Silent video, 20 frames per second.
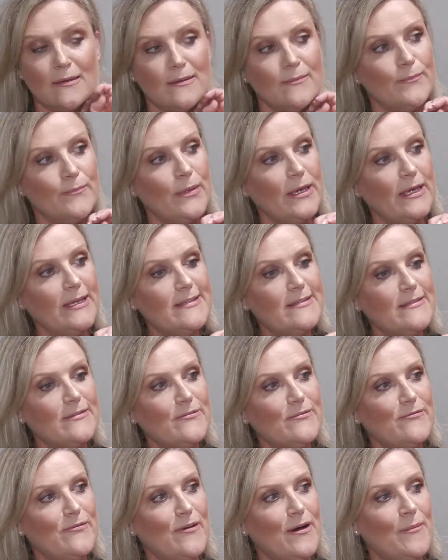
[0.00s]
piece
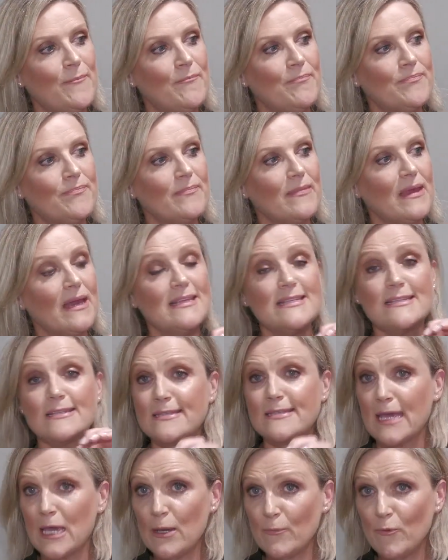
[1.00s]
of, a
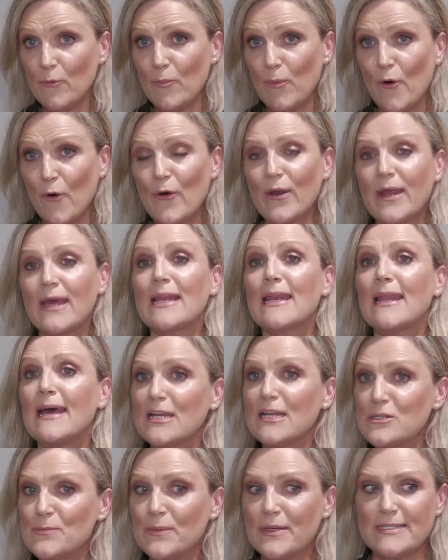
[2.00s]
sample pot, a
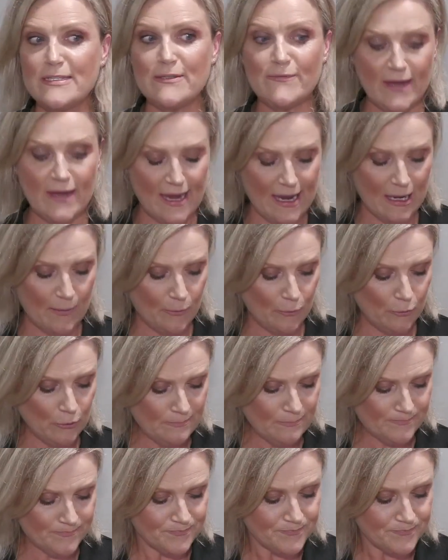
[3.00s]
large piece of cardboard,